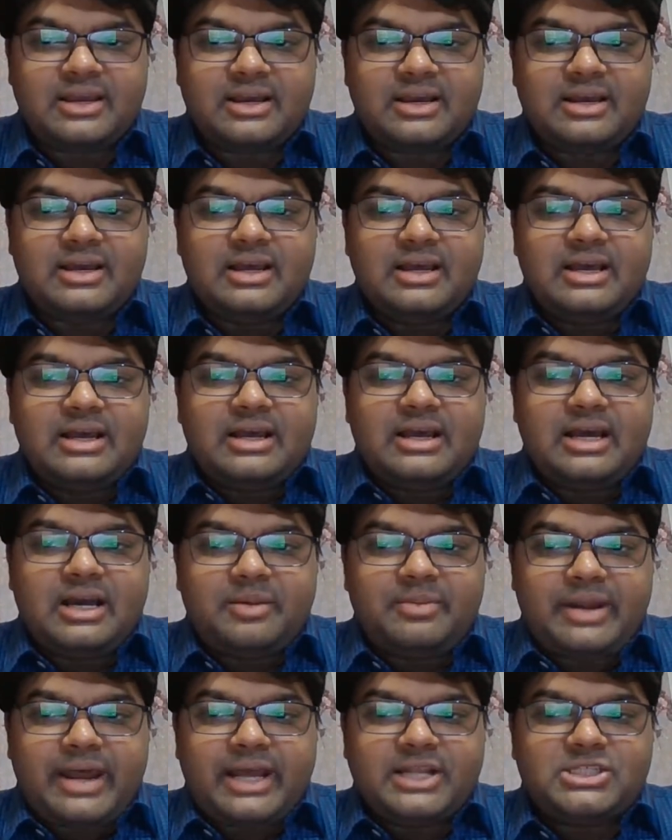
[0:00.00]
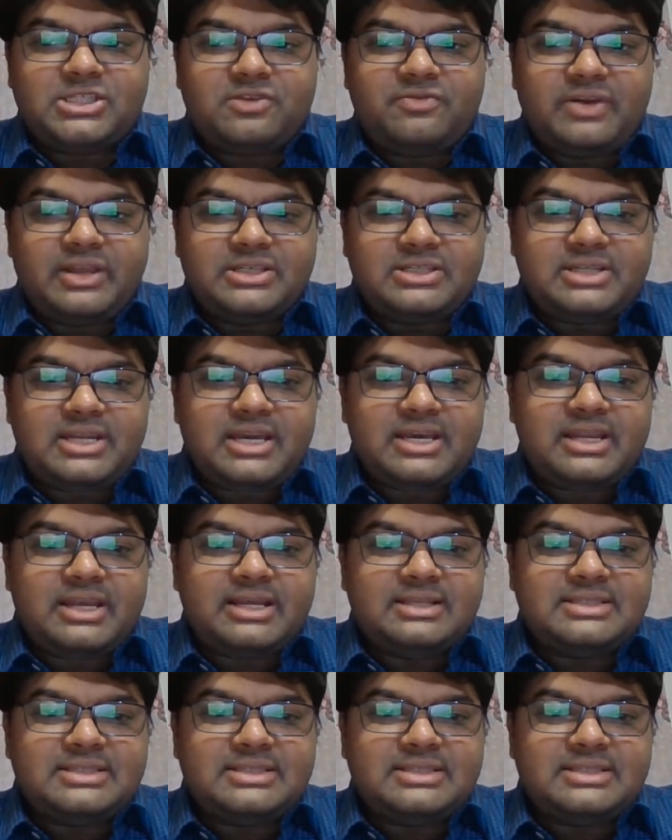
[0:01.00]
a branch of engineering.